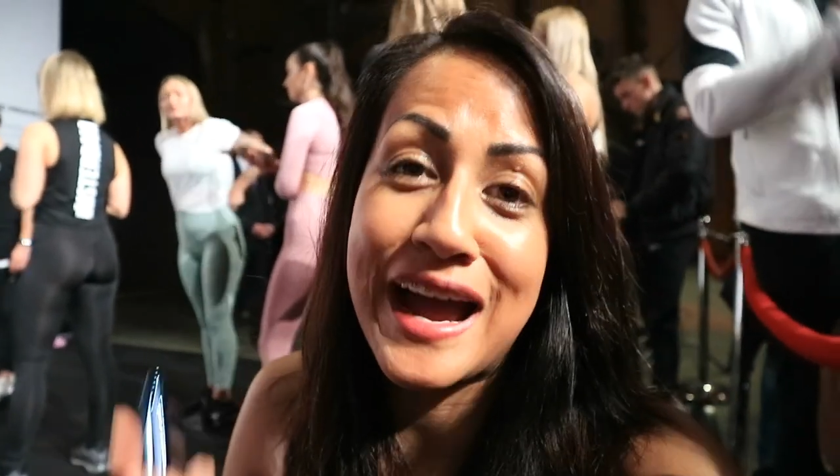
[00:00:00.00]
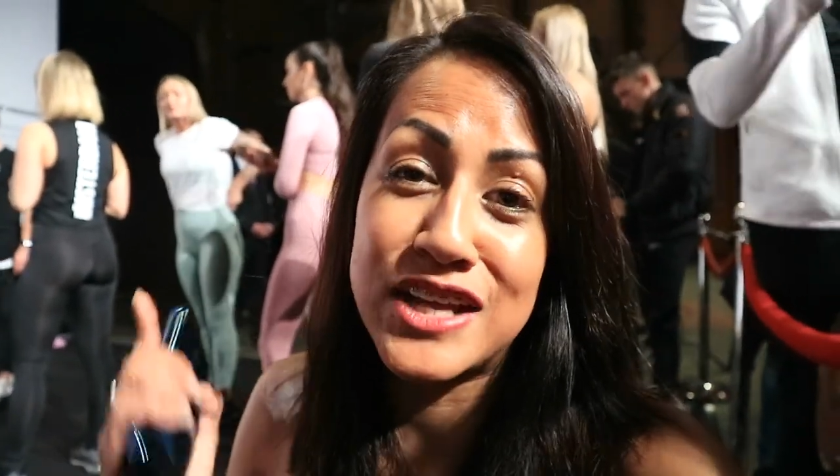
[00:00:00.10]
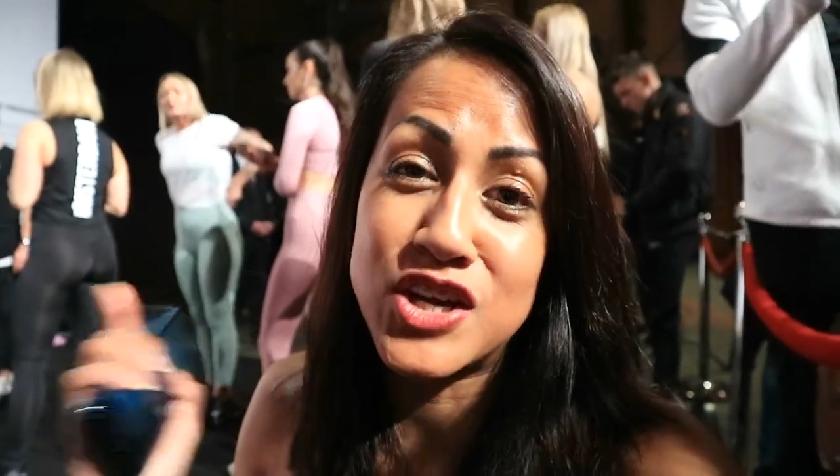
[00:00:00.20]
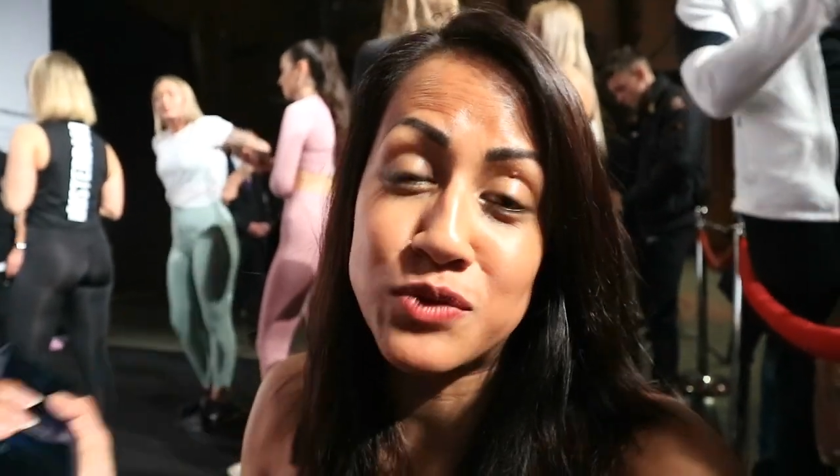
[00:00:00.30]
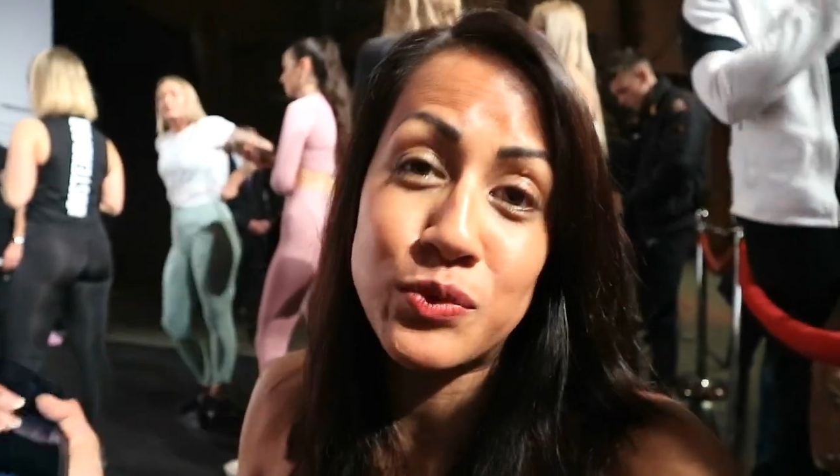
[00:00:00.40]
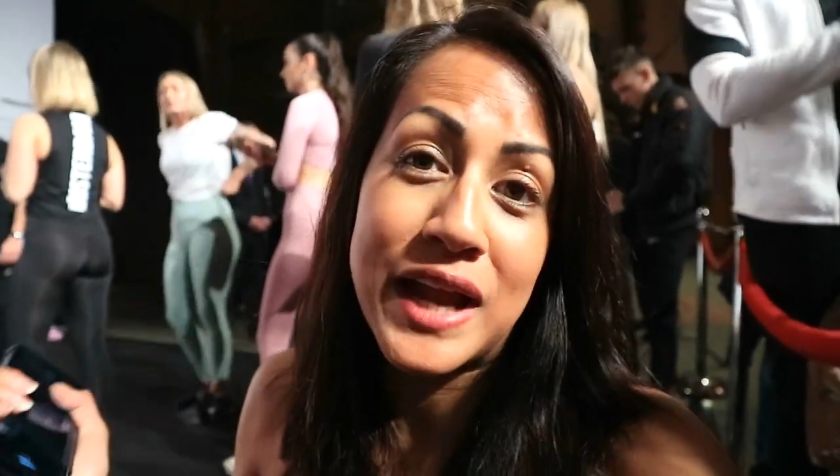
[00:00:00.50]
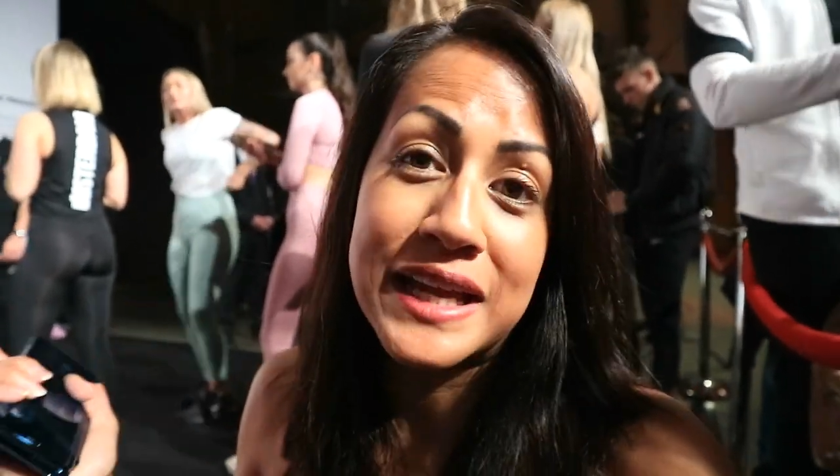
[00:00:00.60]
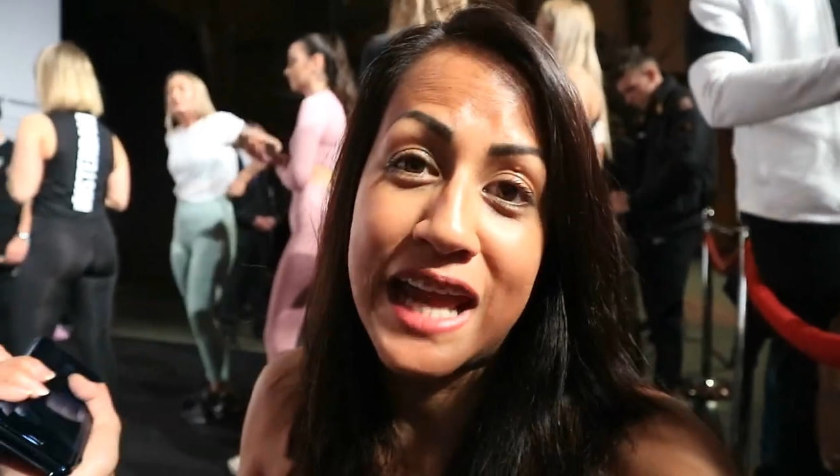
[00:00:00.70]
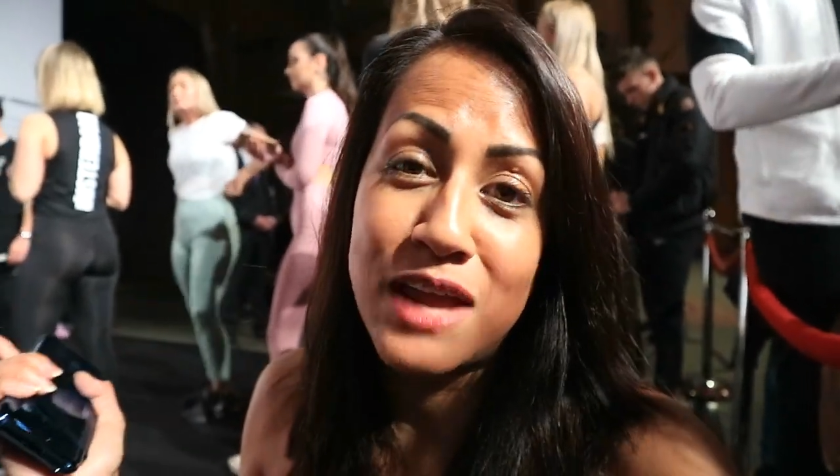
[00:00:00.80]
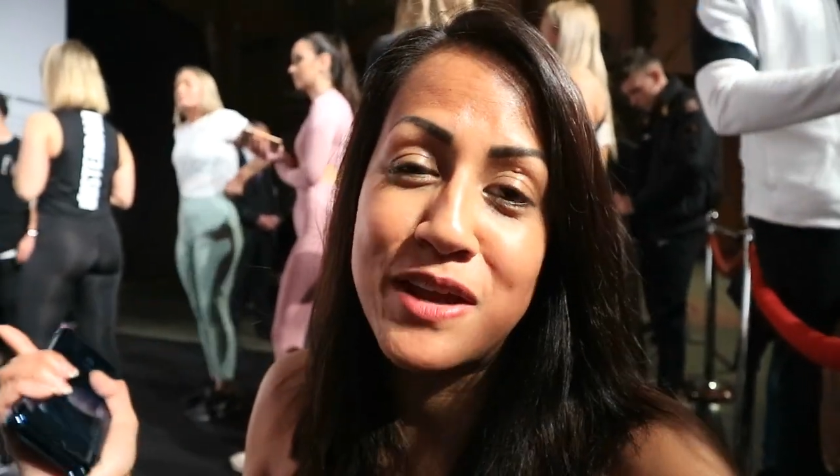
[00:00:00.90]
I got what
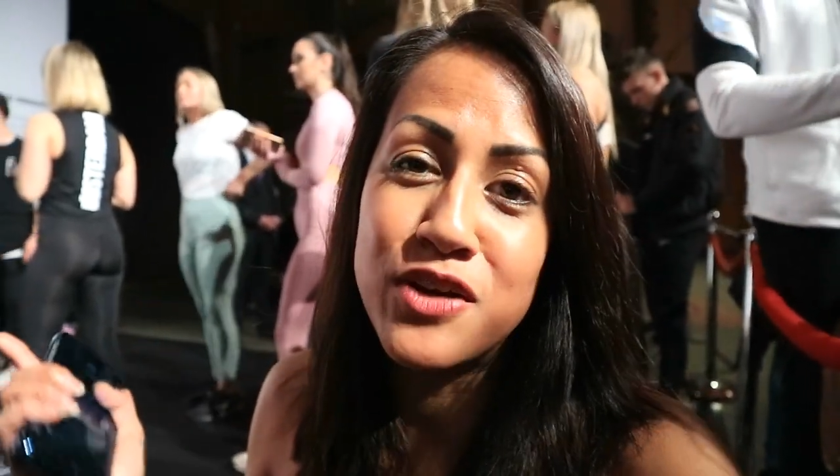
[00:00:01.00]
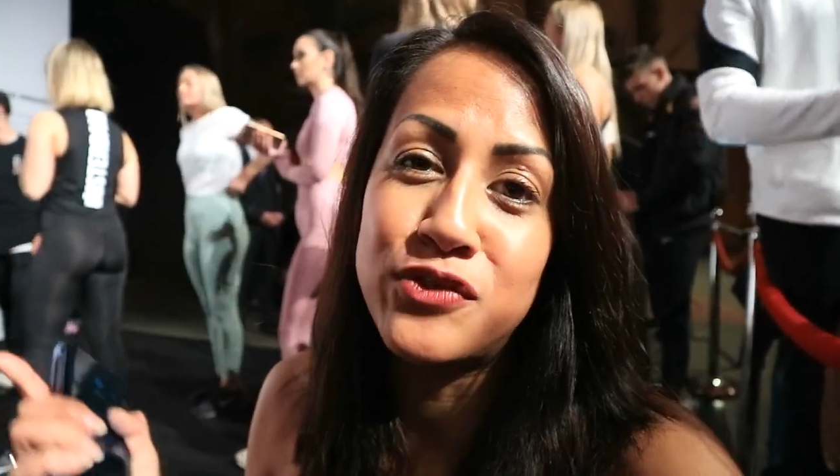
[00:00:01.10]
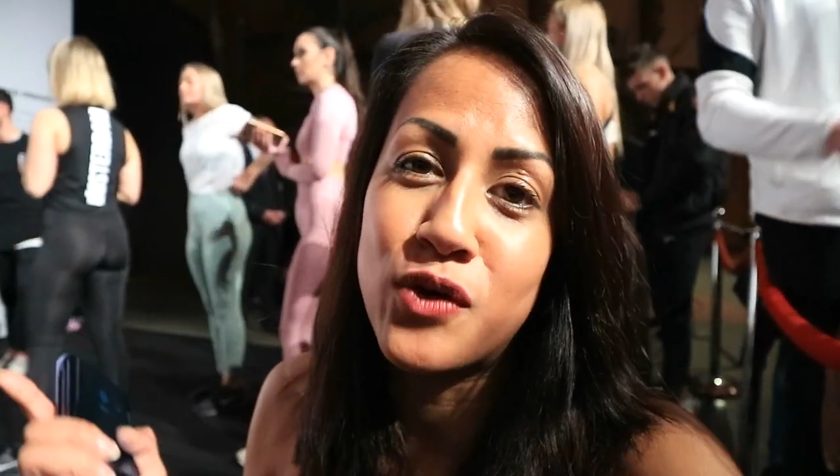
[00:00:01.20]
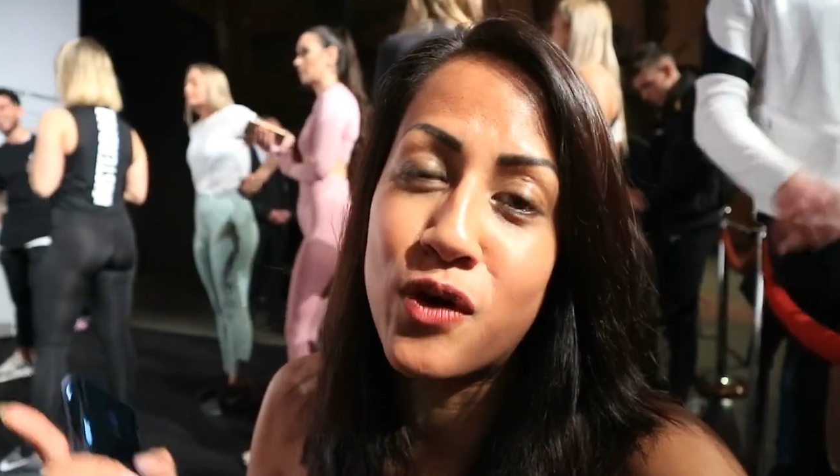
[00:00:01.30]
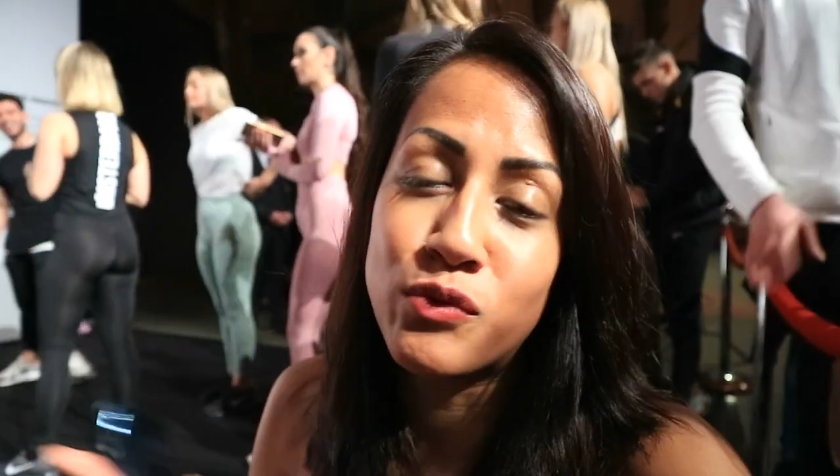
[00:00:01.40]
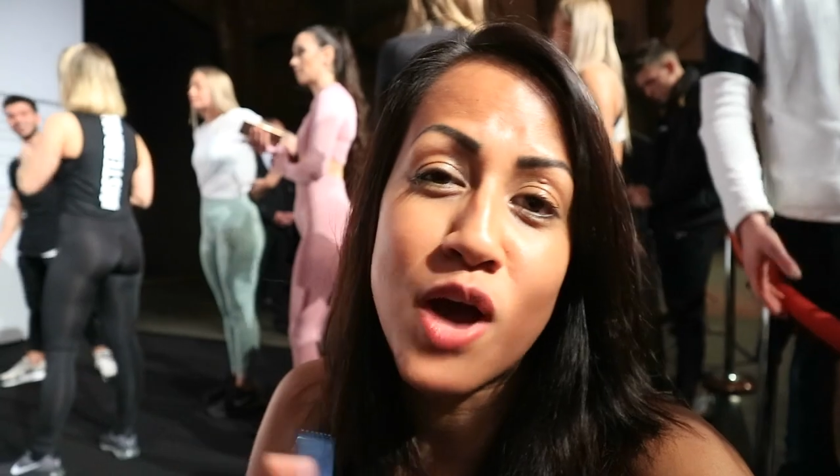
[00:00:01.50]
I came here for.